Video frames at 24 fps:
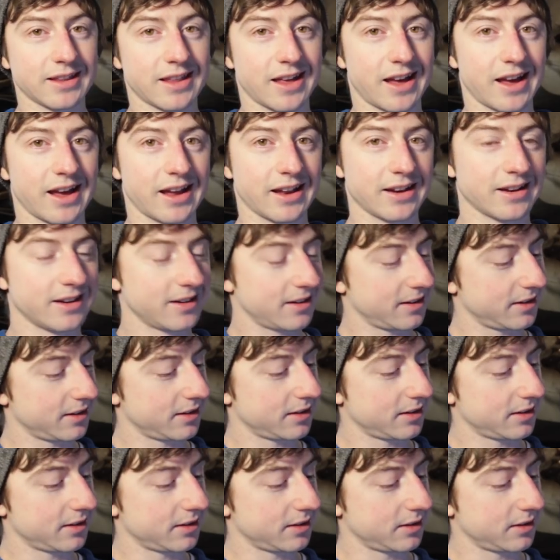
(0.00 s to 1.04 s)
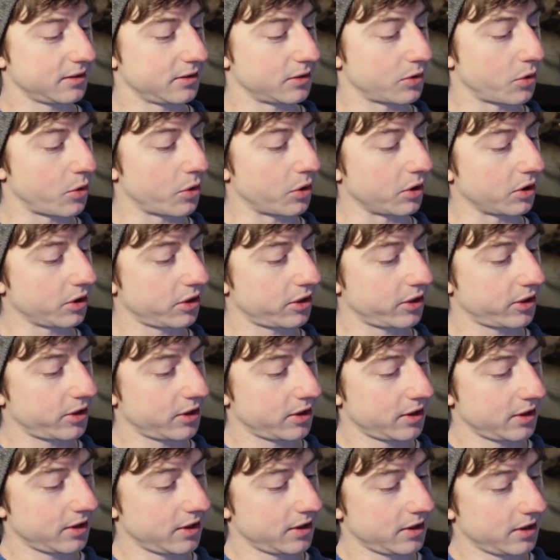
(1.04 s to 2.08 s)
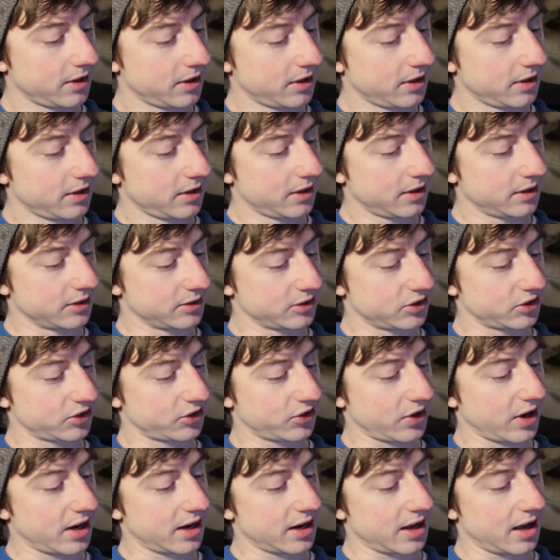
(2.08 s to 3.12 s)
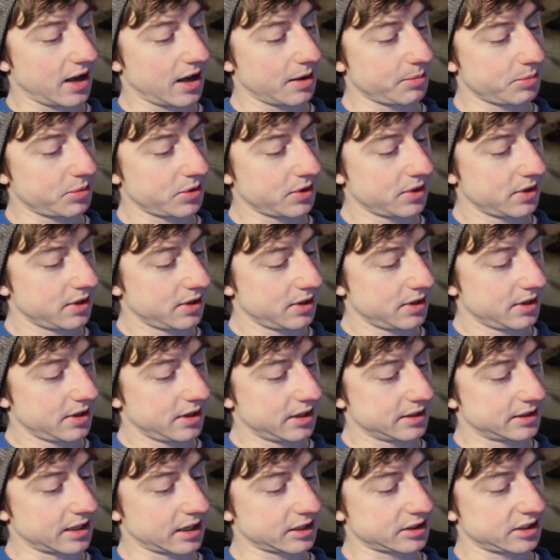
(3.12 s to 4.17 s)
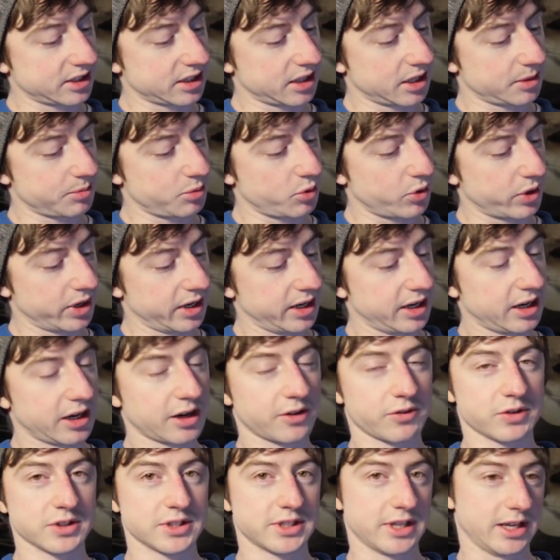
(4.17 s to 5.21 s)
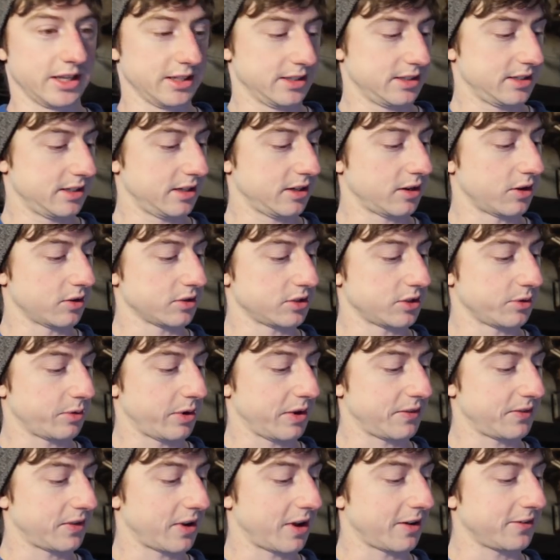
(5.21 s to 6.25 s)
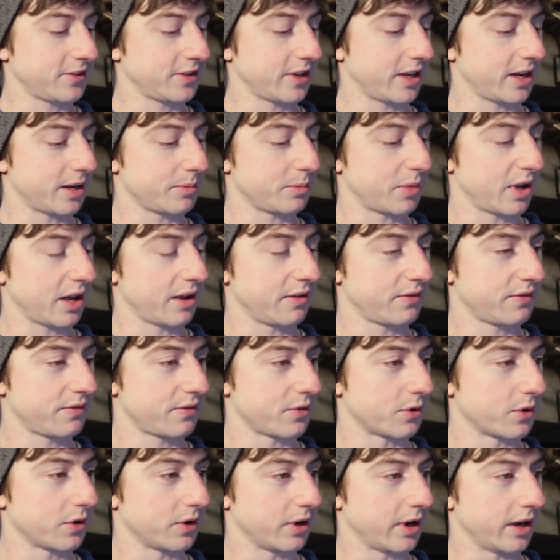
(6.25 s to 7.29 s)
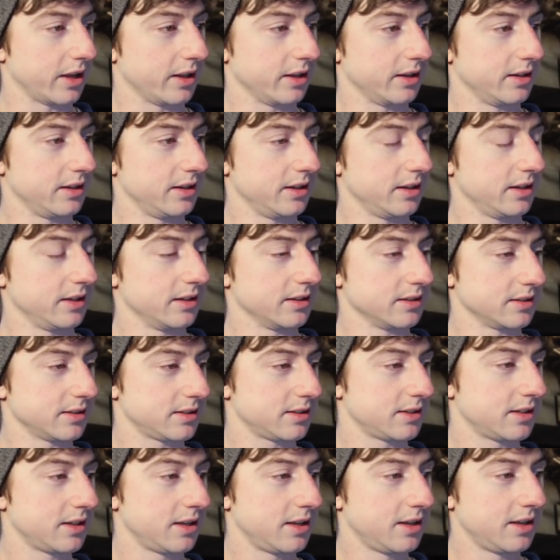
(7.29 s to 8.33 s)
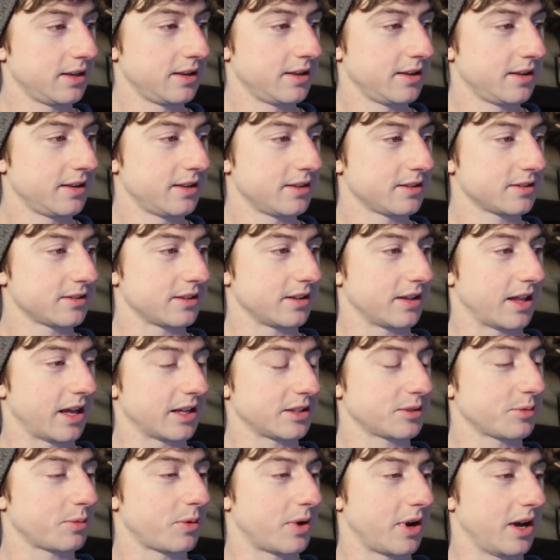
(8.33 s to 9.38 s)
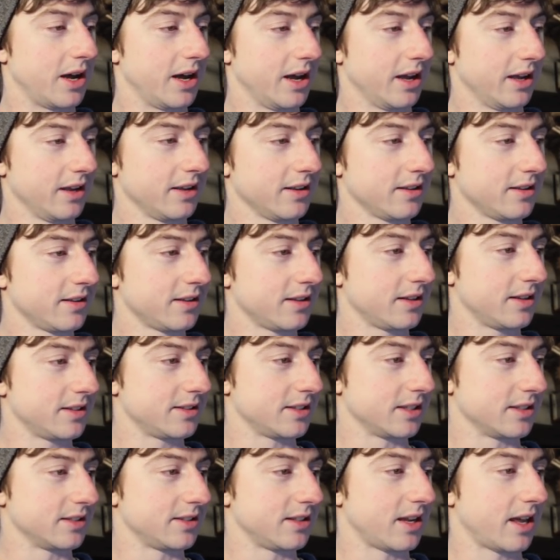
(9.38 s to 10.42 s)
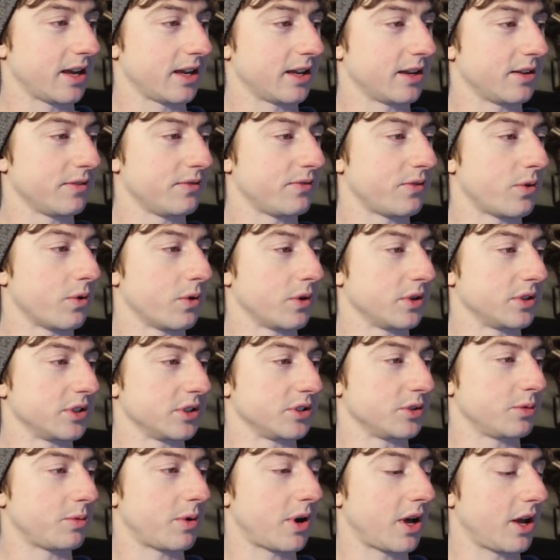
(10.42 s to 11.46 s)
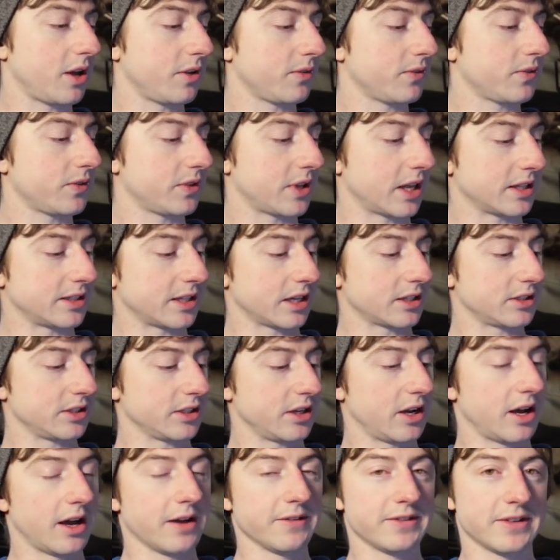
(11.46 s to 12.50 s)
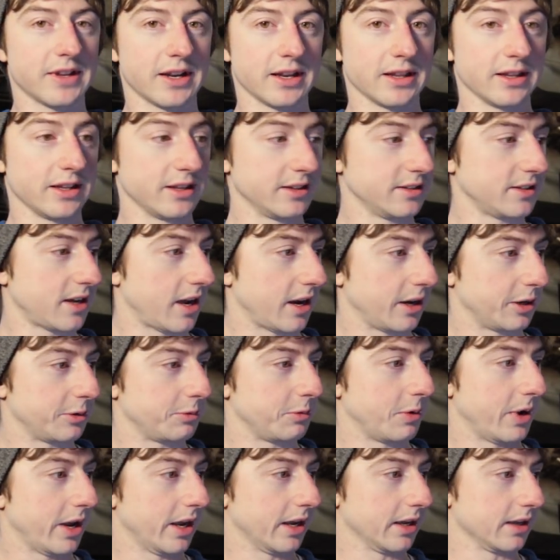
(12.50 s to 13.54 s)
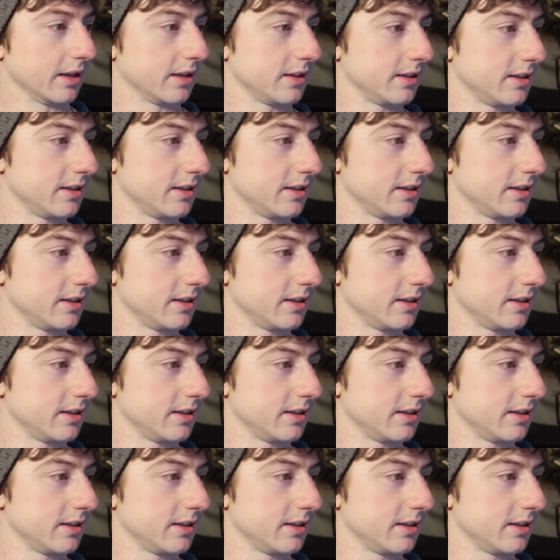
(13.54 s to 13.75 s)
that north is straight up, it's actually going to point here if we say it's zero. So we have to offset it by four LEDs. So that's why it says negative four to 12. That's actually offsetting the entire ring,